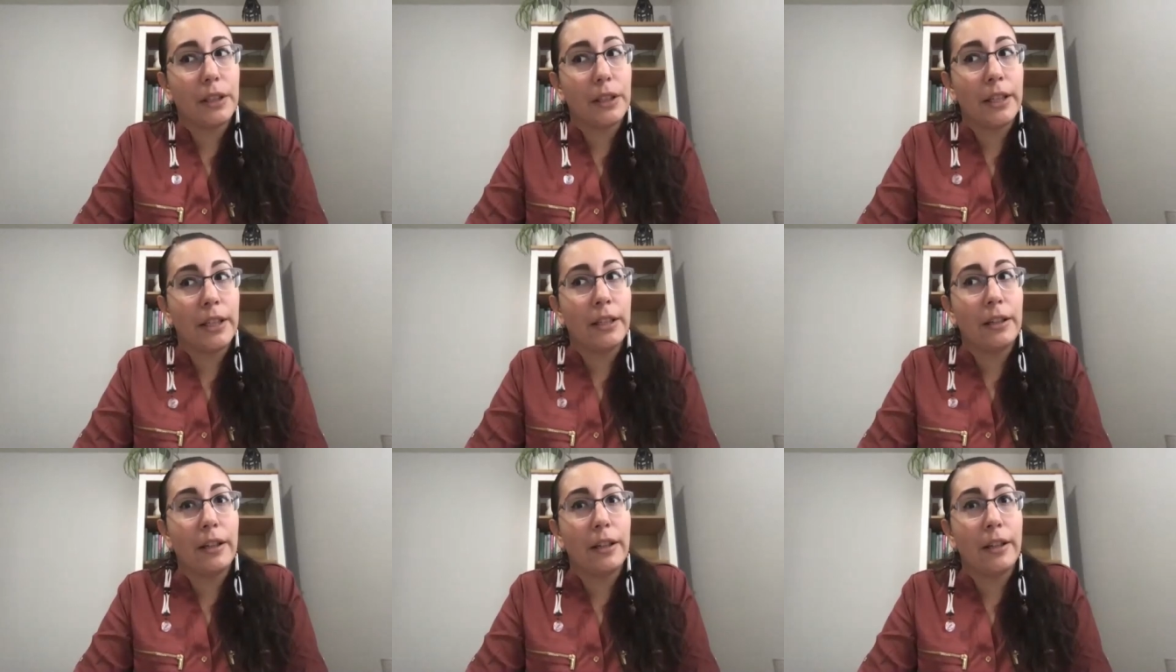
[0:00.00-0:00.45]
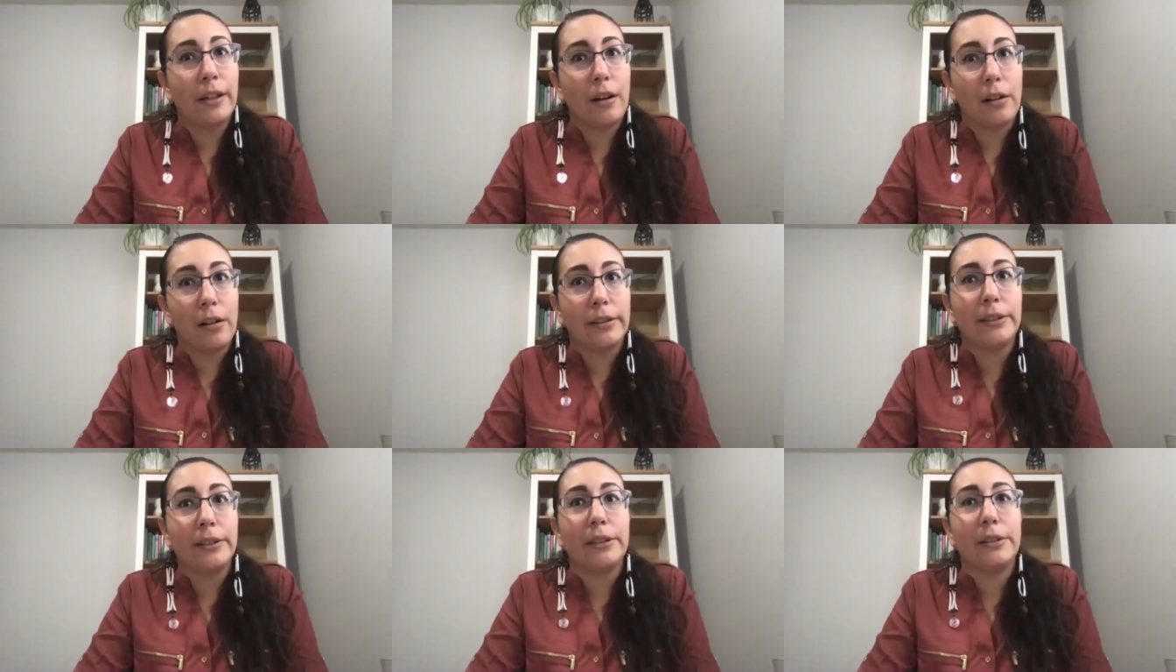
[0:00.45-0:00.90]
it, it
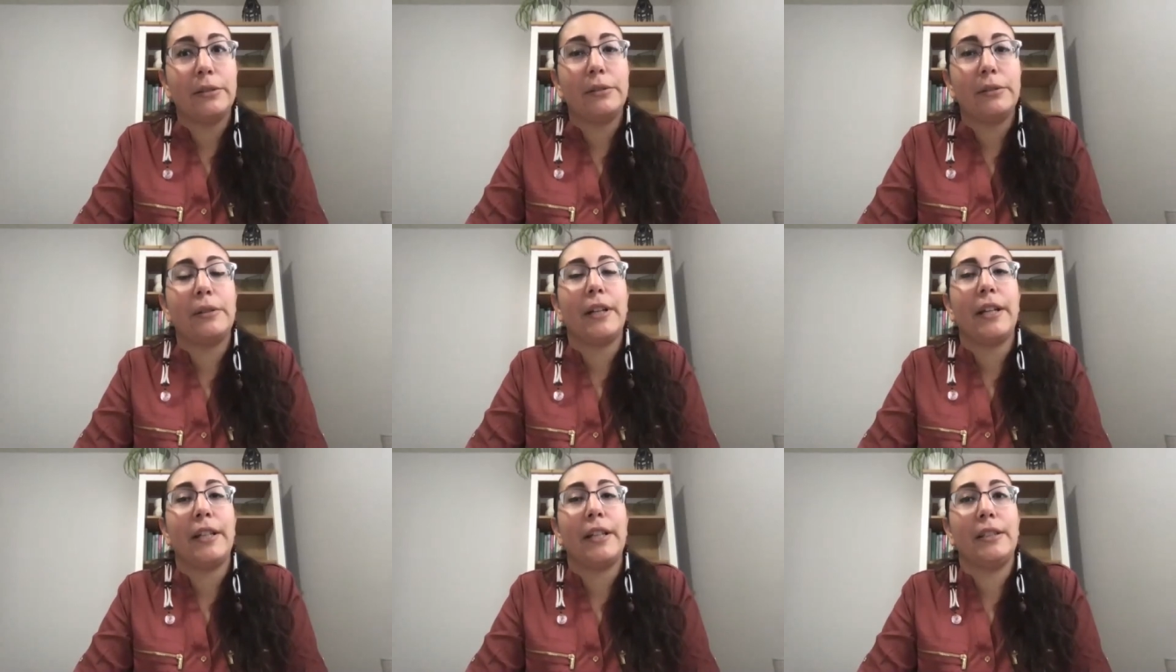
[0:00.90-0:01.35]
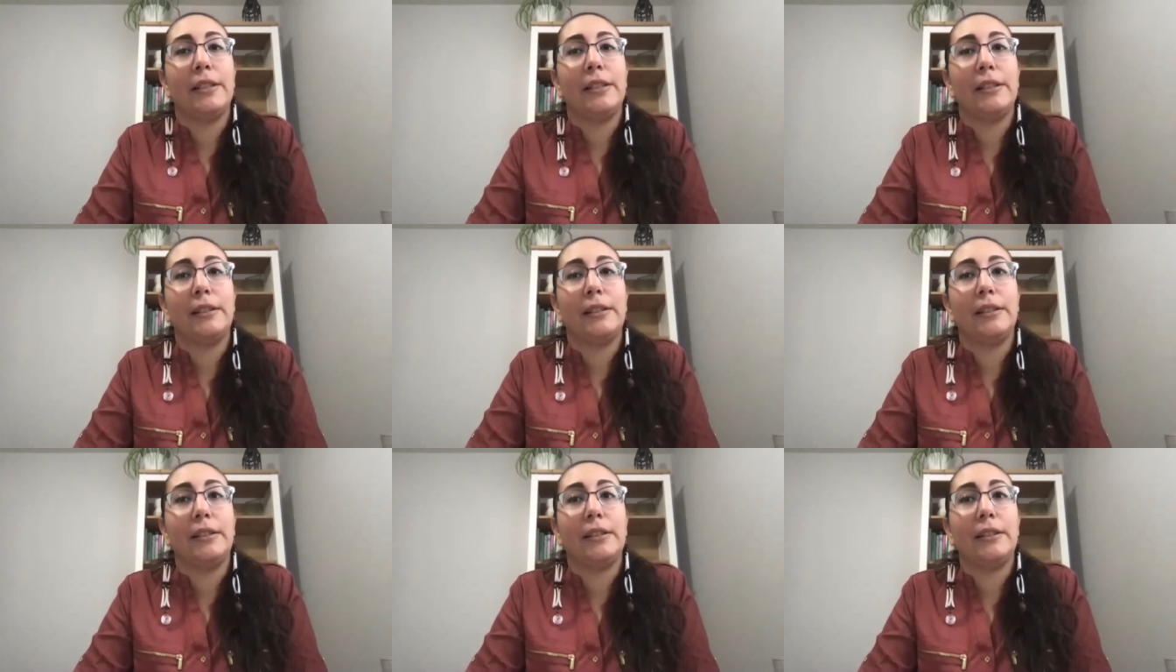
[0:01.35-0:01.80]
also
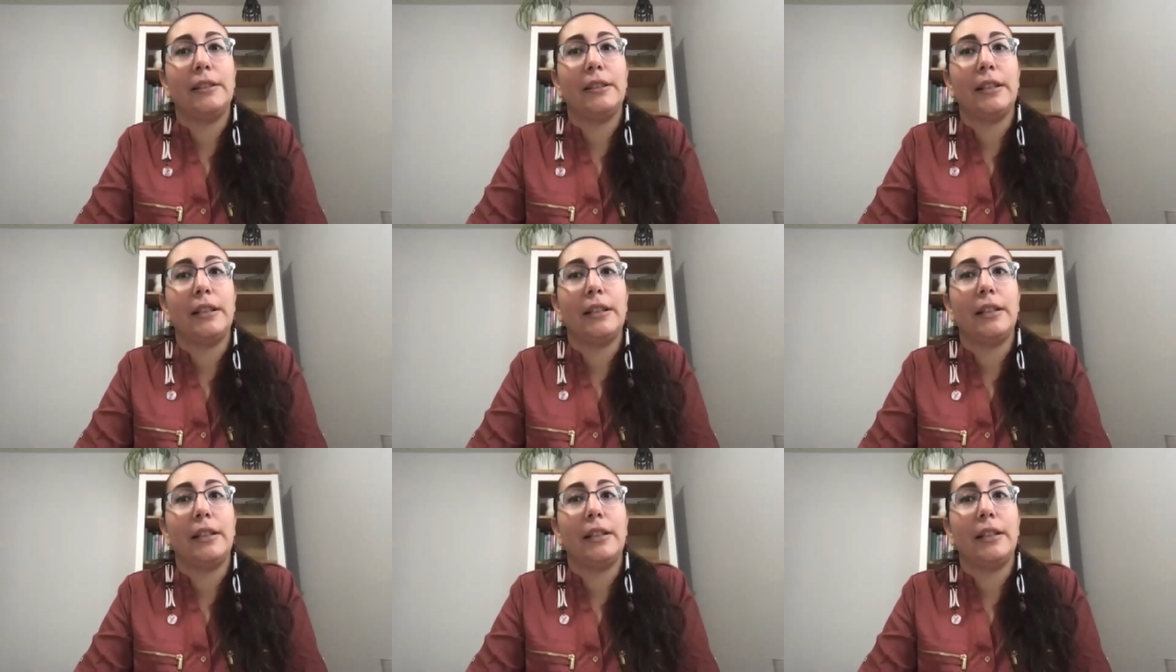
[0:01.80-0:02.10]
is